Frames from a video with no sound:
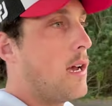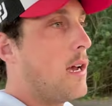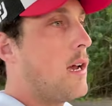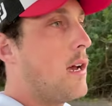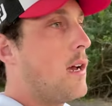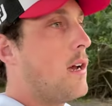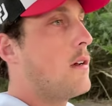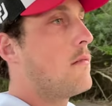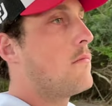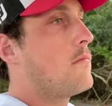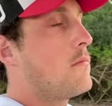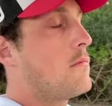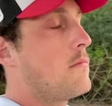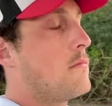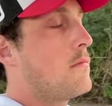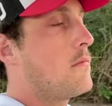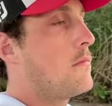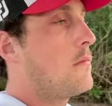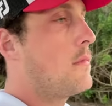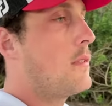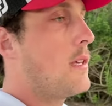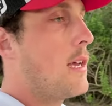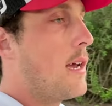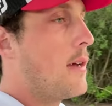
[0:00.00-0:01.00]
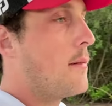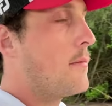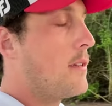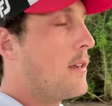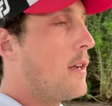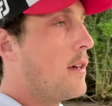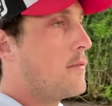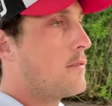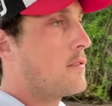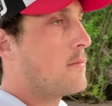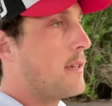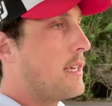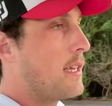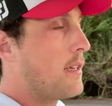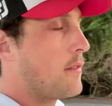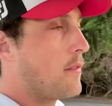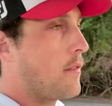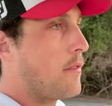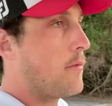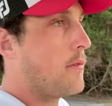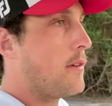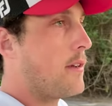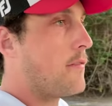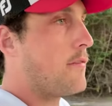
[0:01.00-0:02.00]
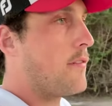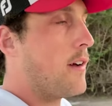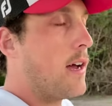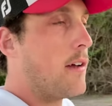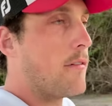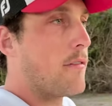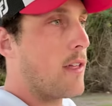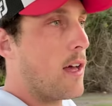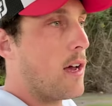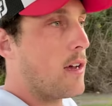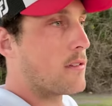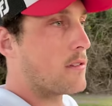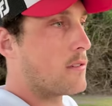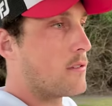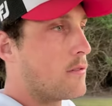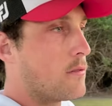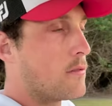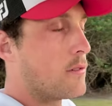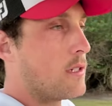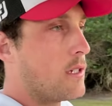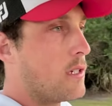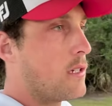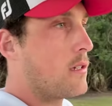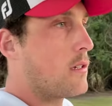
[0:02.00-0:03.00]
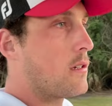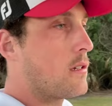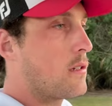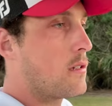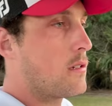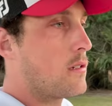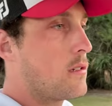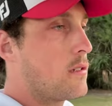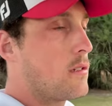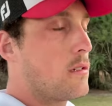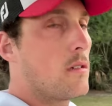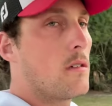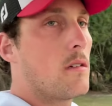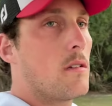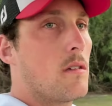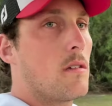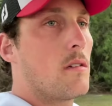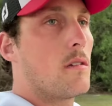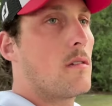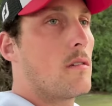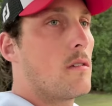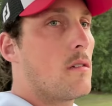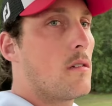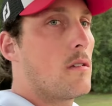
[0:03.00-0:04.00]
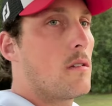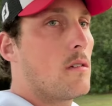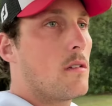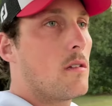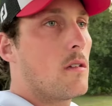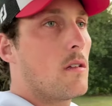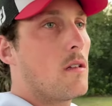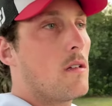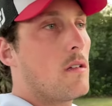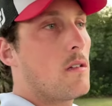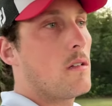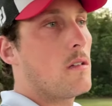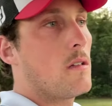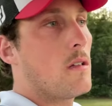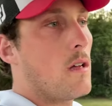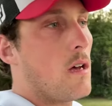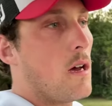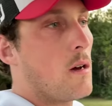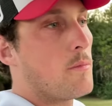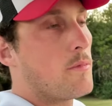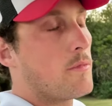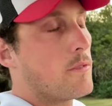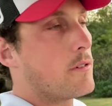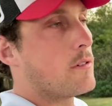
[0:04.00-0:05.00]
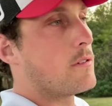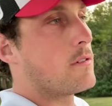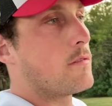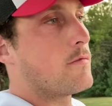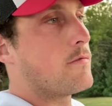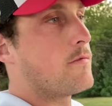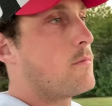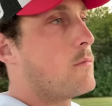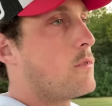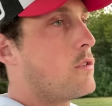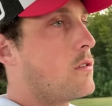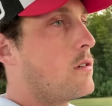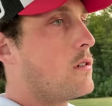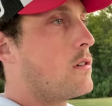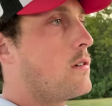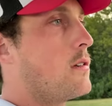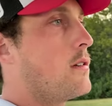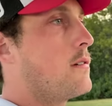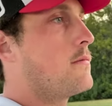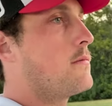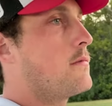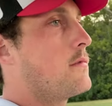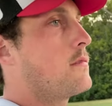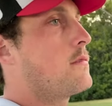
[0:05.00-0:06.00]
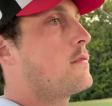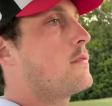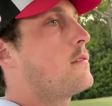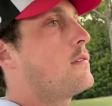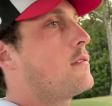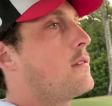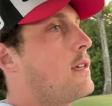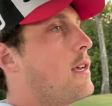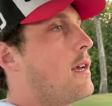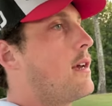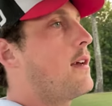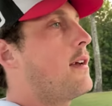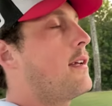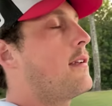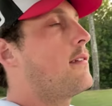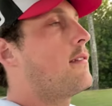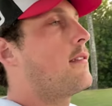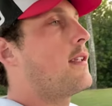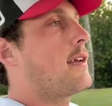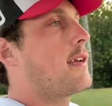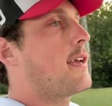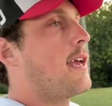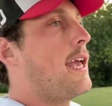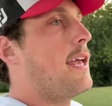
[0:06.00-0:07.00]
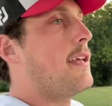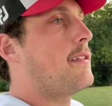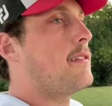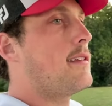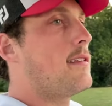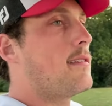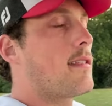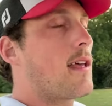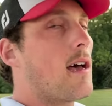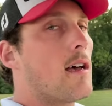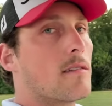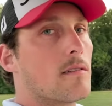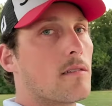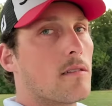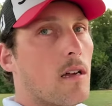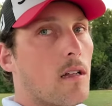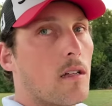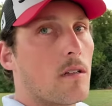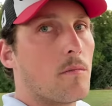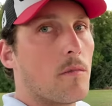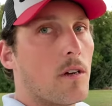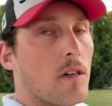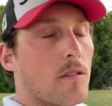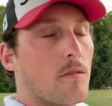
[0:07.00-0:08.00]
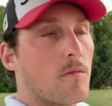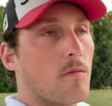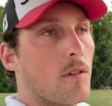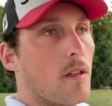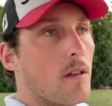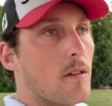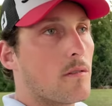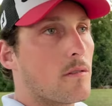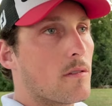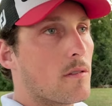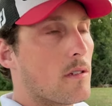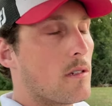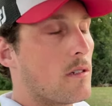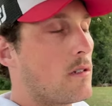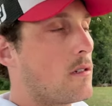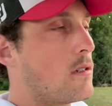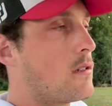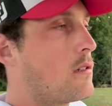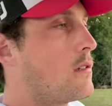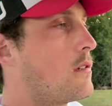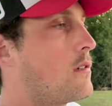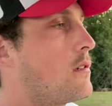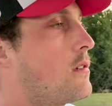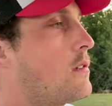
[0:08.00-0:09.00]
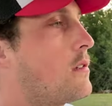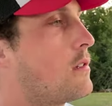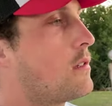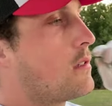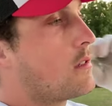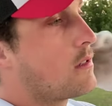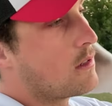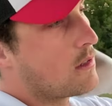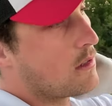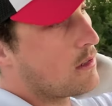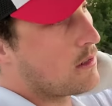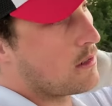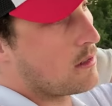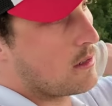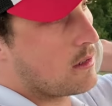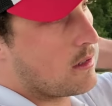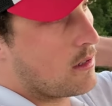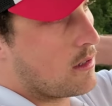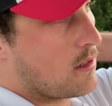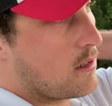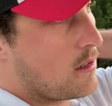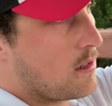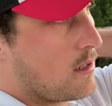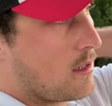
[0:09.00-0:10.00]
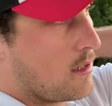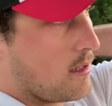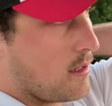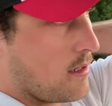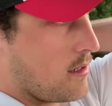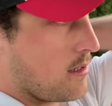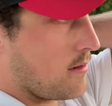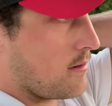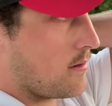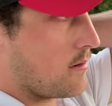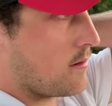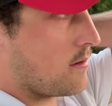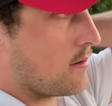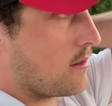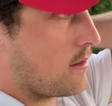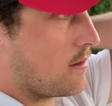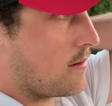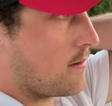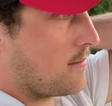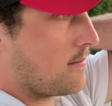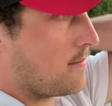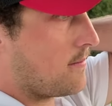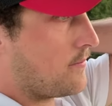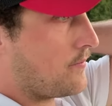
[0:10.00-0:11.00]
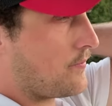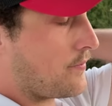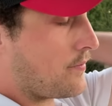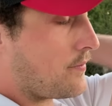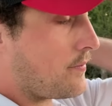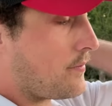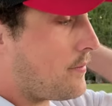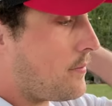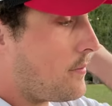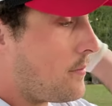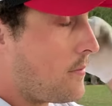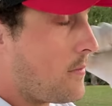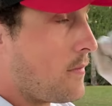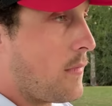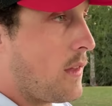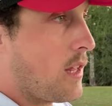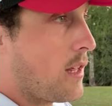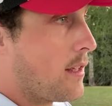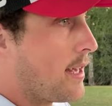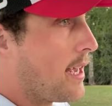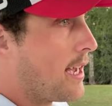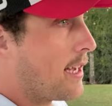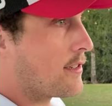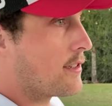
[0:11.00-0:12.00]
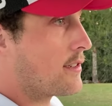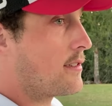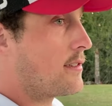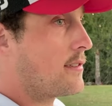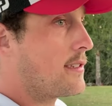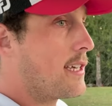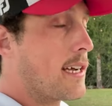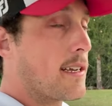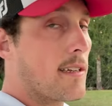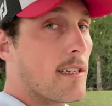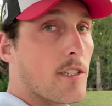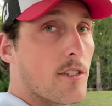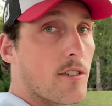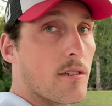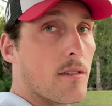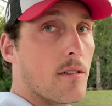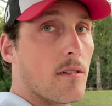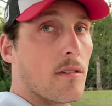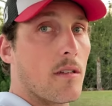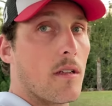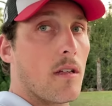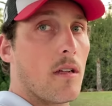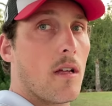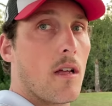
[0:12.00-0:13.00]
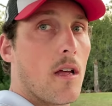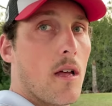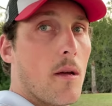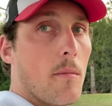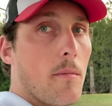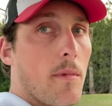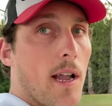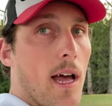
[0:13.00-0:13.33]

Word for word: Um, yeah, I mean I was making three to five thousand a week. Damn. Upwards of more. Yeah, I had like an eighteen thousand dollar month when I was there. That's crazy. Just as a technician, not as an owner. Yeah, just a technician. Damn.